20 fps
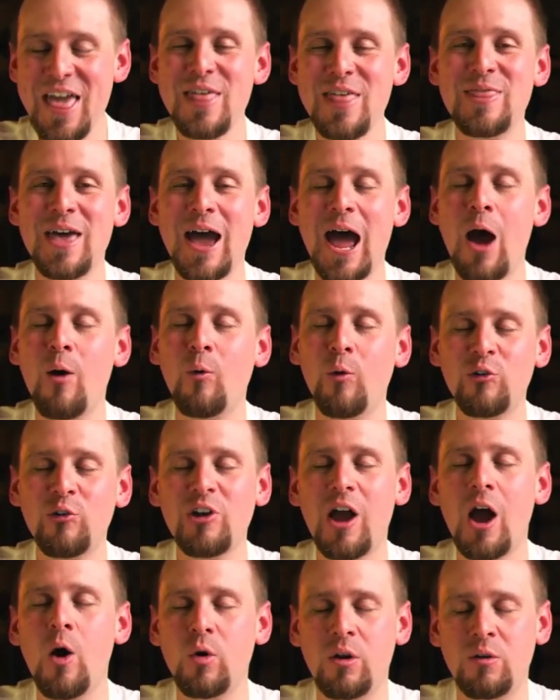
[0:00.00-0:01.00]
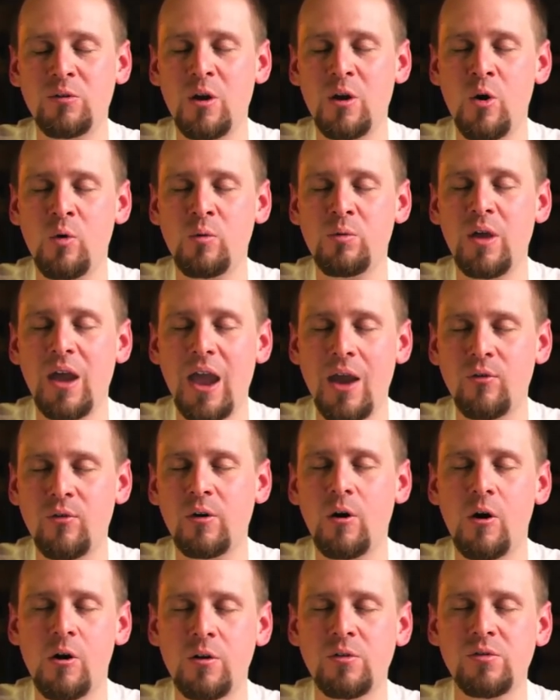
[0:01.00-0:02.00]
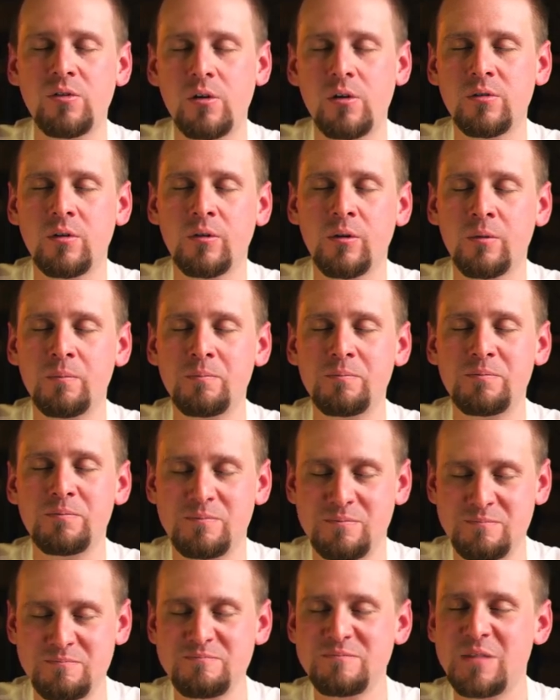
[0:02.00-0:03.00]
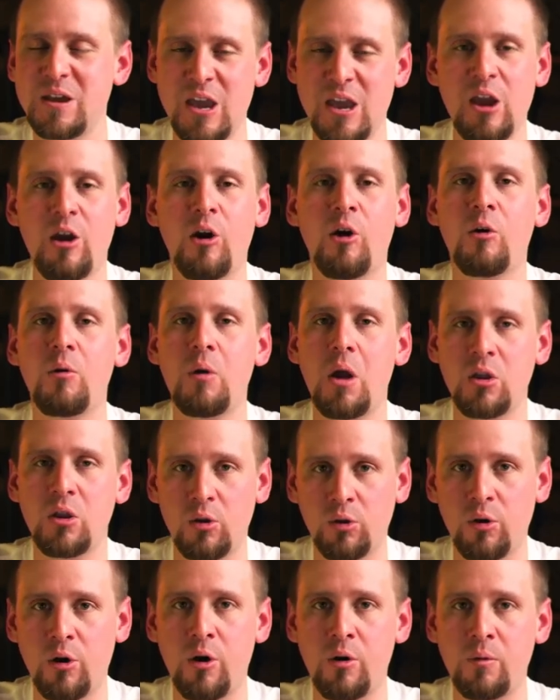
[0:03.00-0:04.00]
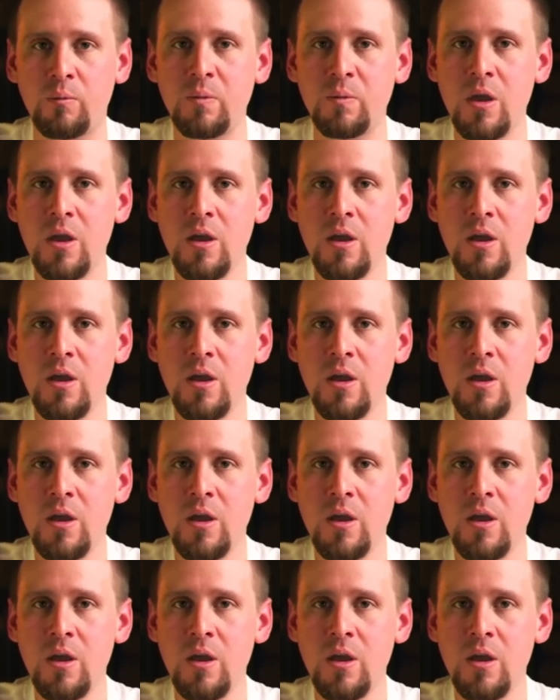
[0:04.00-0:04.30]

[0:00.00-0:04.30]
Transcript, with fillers: that I wish I would have known that every artist needs to, to hear and to learn.